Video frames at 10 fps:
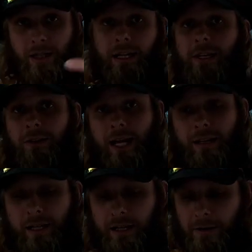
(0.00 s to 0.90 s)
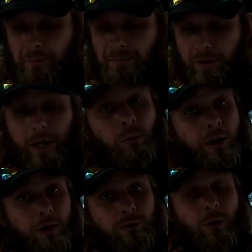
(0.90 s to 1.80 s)
to click on that link, it
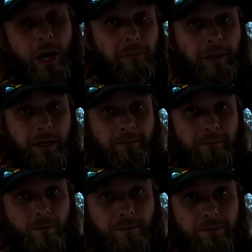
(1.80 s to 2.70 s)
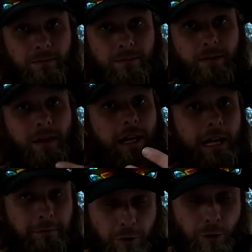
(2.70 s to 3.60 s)
would also help me
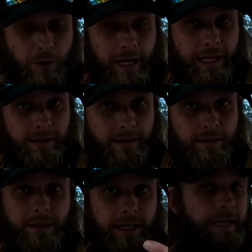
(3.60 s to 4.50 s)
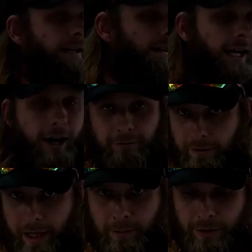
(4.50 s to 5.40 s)
if you get anything off
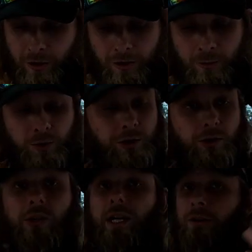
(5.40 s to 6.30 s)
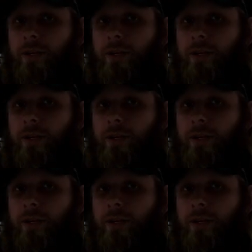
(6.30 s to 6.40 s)
of Amazon once you click